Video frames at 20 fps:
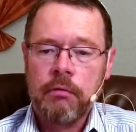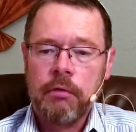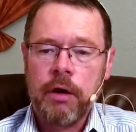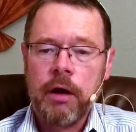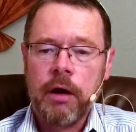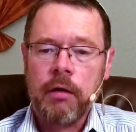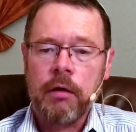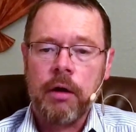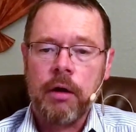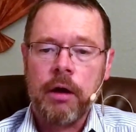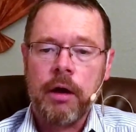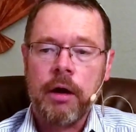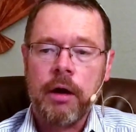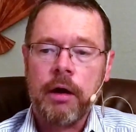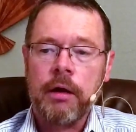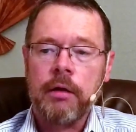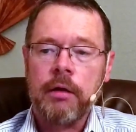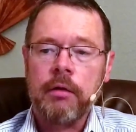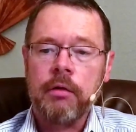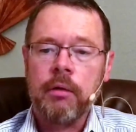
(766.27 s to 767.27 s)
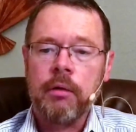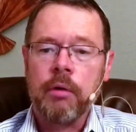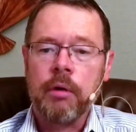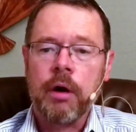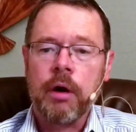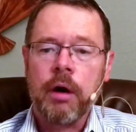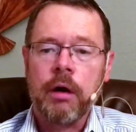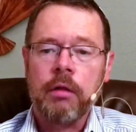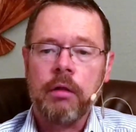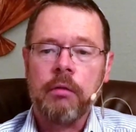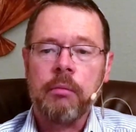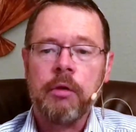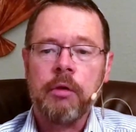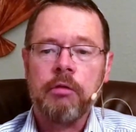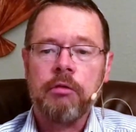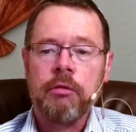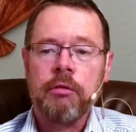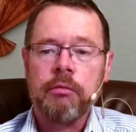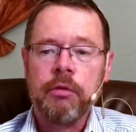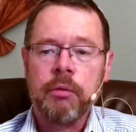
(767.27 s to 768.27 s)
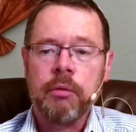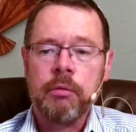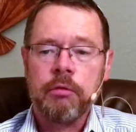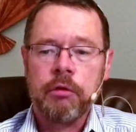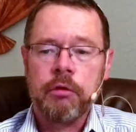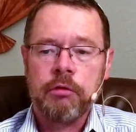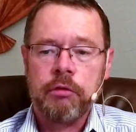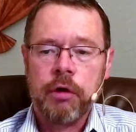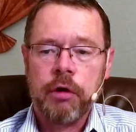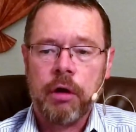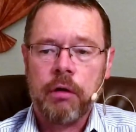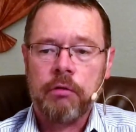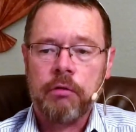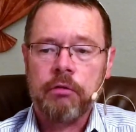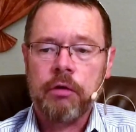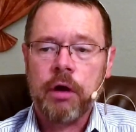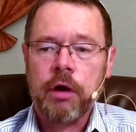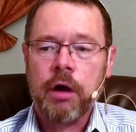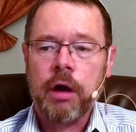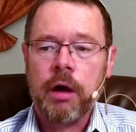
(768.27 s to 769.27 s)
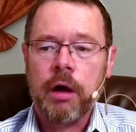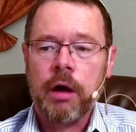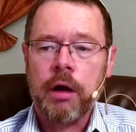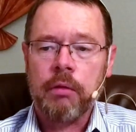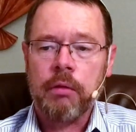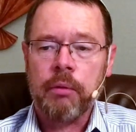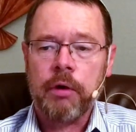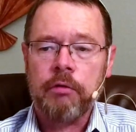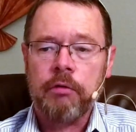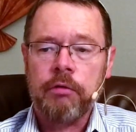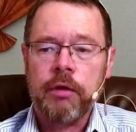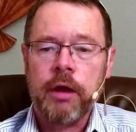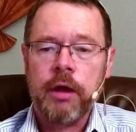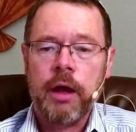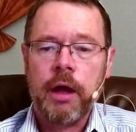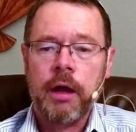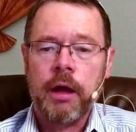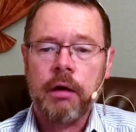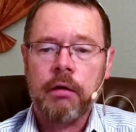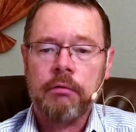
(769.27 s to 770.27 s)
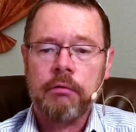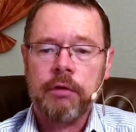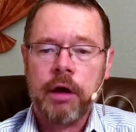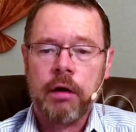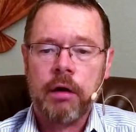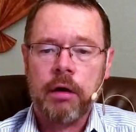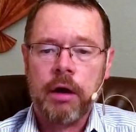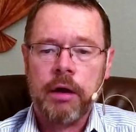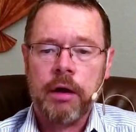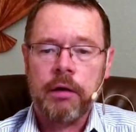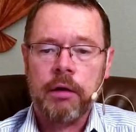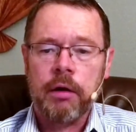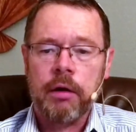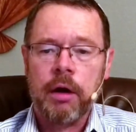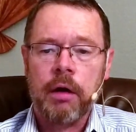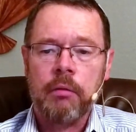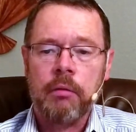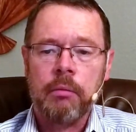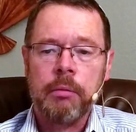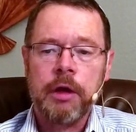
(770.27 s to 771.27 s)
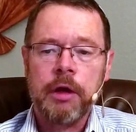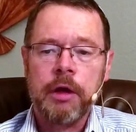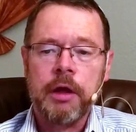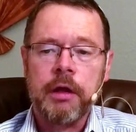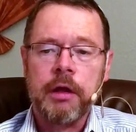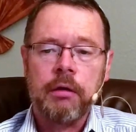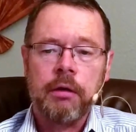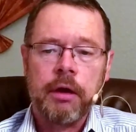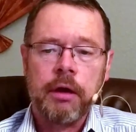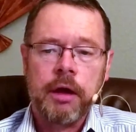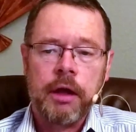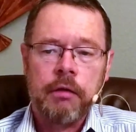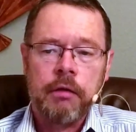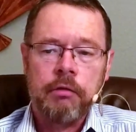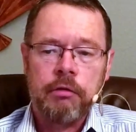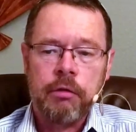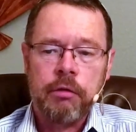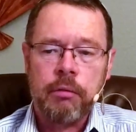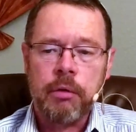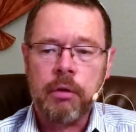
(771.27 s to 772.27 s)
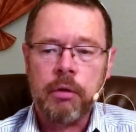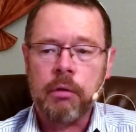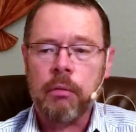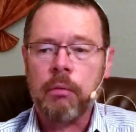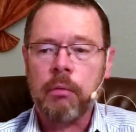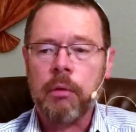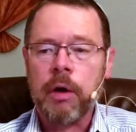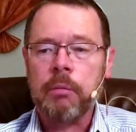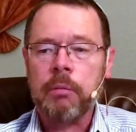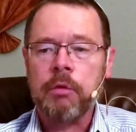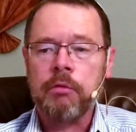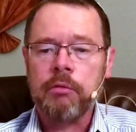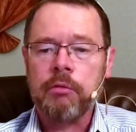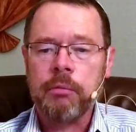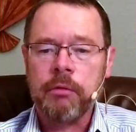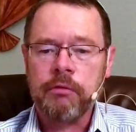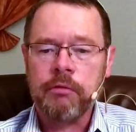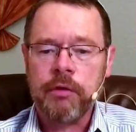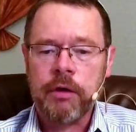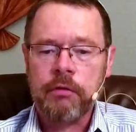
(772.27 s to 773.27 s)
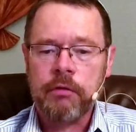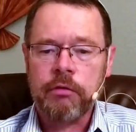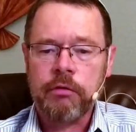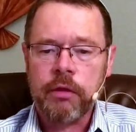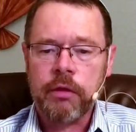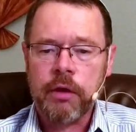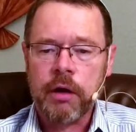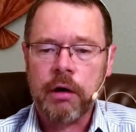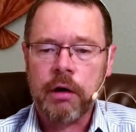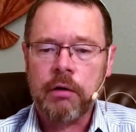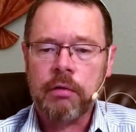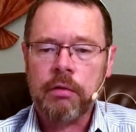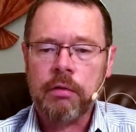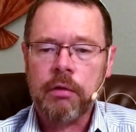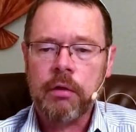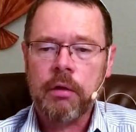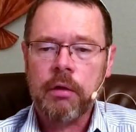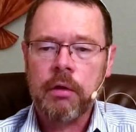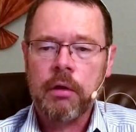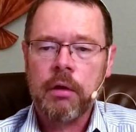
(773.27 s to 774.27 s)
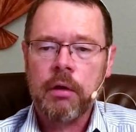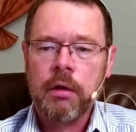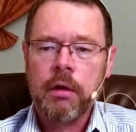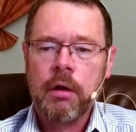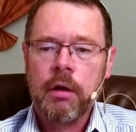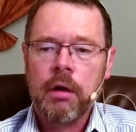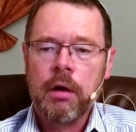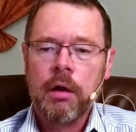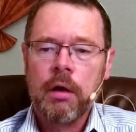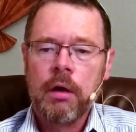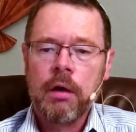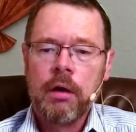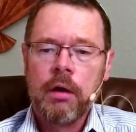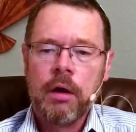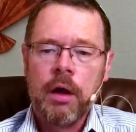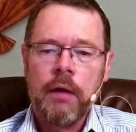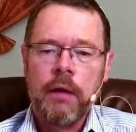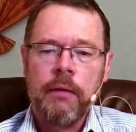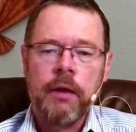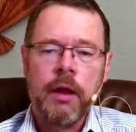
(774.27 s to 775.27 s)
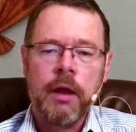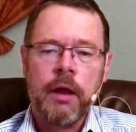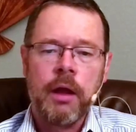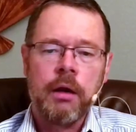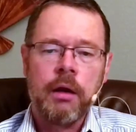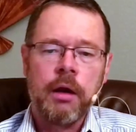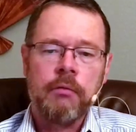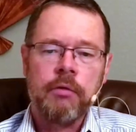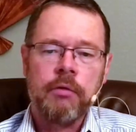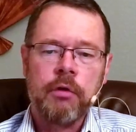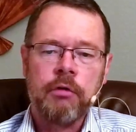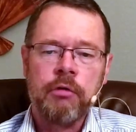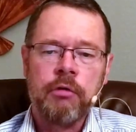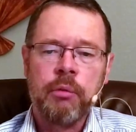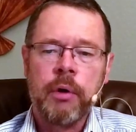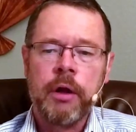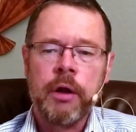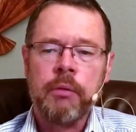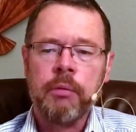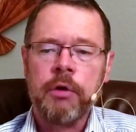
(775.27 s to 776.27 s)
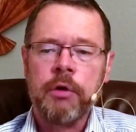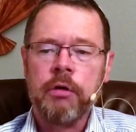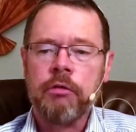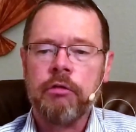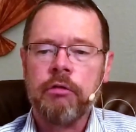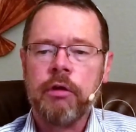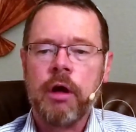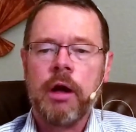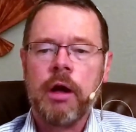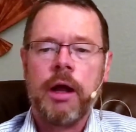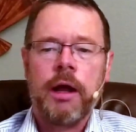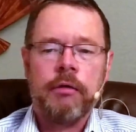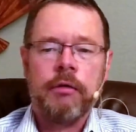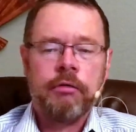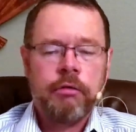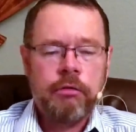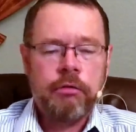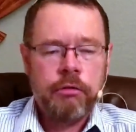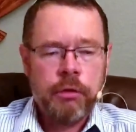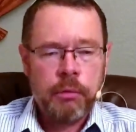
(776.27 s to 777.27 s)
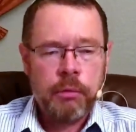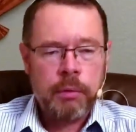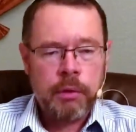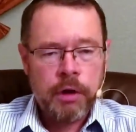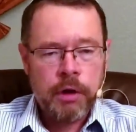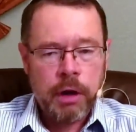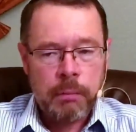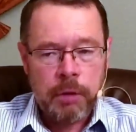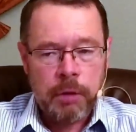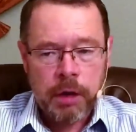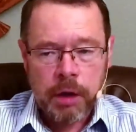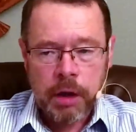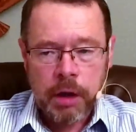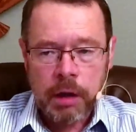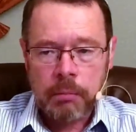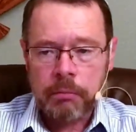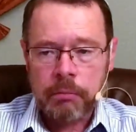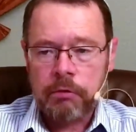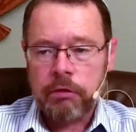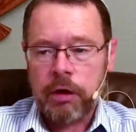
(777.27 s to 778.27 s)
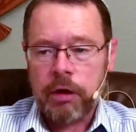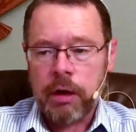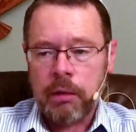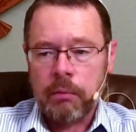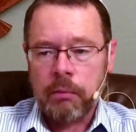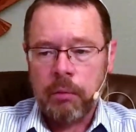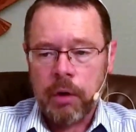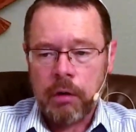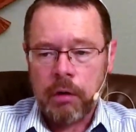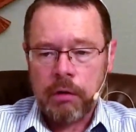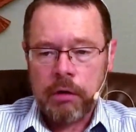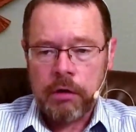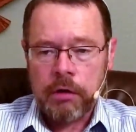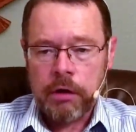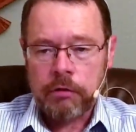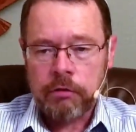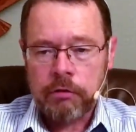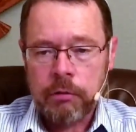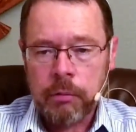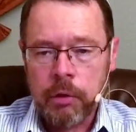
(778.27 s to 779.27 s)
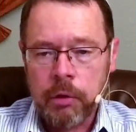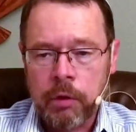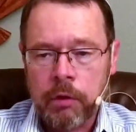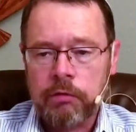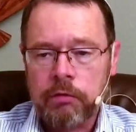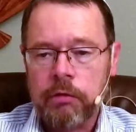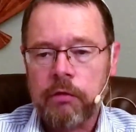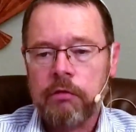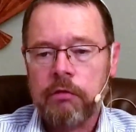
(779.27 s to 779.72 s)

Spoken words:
Adonai, your God, in the midst of you is a jealous God. Otherwise, the anger of Adonai, your God, will be kindled against you, and he will wipe you from the face of the earth. And then verse 20, when your son asks you in time to come, saying, what are the testimonies and the